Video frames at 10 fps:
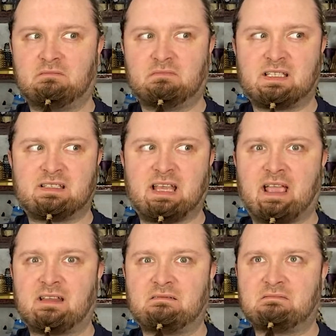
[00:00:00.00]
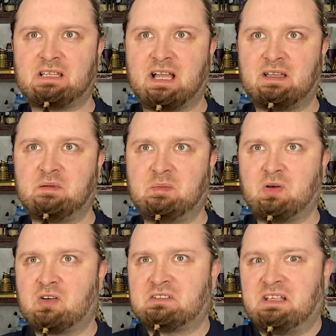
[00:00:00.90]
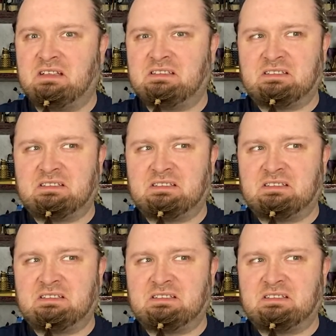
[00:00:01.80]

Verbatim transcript: second time unboxing